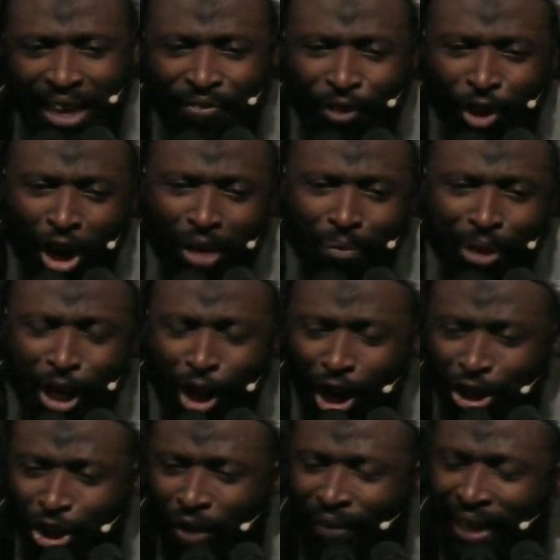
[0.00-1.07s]
if not
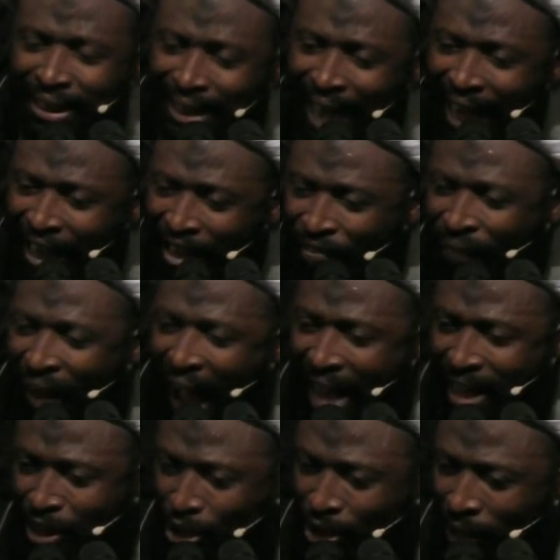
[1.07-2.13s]
because of the
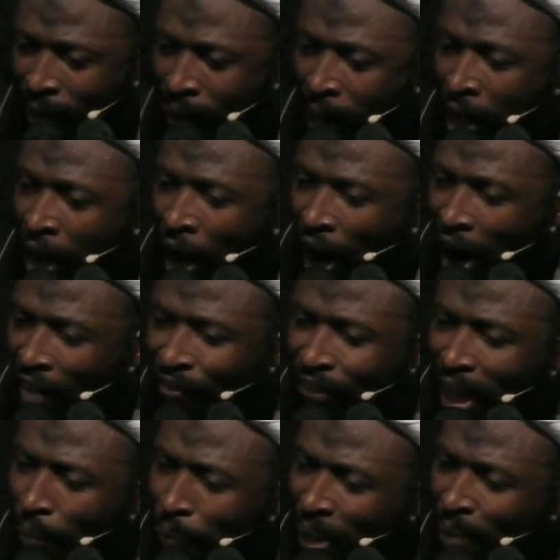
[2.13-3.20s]
sacrifice of
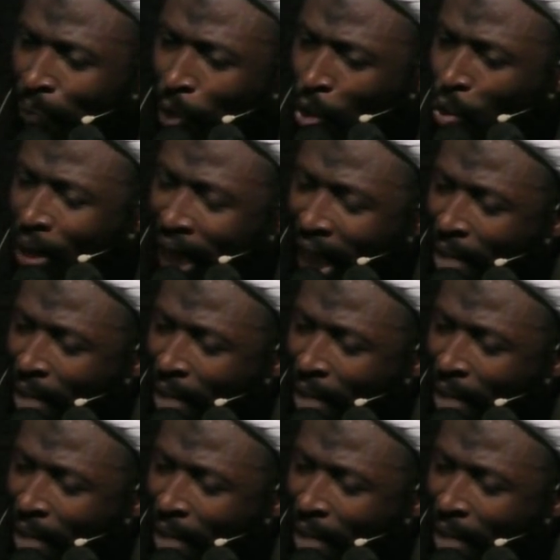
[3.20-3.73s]
the people who came